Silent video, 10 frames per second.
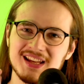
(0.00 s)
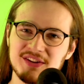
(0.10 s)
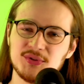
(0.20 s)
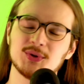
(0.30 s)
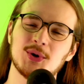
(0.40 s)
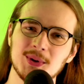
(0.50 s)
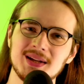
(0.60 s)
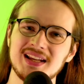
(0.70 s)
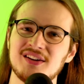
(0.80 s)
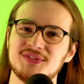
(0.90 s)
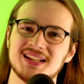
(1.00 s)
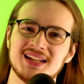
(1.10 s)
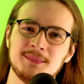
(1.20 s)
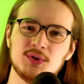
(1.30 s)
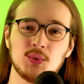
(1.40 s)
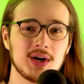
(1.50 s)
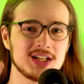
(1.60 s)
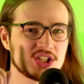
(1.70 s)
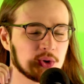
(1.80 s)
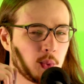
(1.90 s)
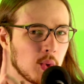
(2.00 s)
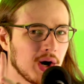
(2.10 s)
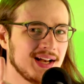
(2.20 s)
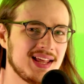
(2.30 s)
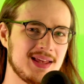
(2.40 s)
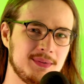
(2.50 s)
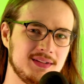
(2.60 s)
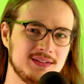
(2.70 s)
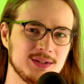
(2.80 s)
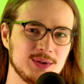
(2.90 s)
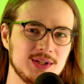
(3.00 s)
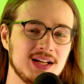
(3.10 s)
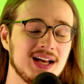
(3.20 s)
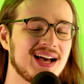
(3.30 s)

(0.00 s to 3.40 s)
If you only have time to watch one episode,